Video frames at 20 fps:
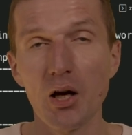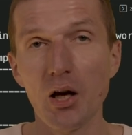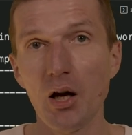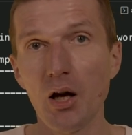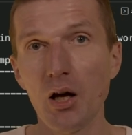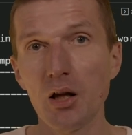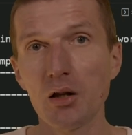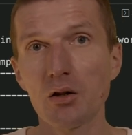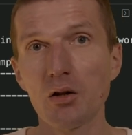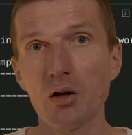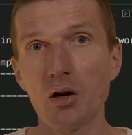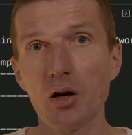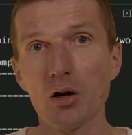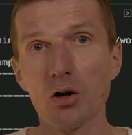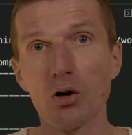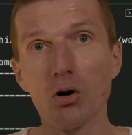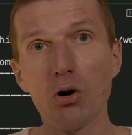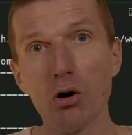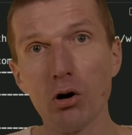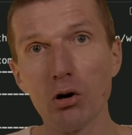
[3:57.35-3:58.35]
and
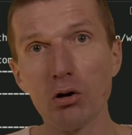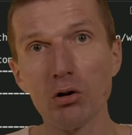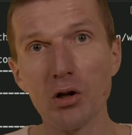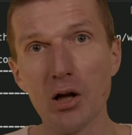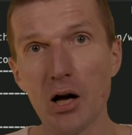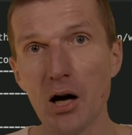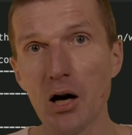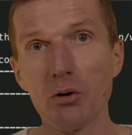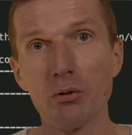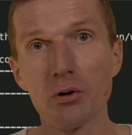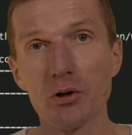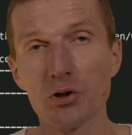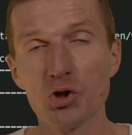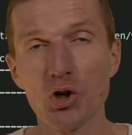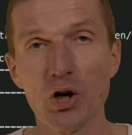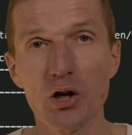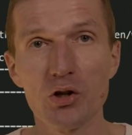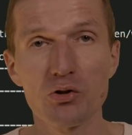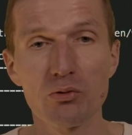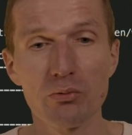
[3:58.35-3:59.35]
call our
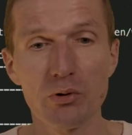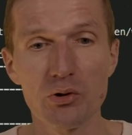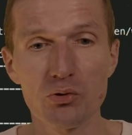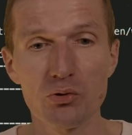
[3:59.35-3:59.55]
JAX-RS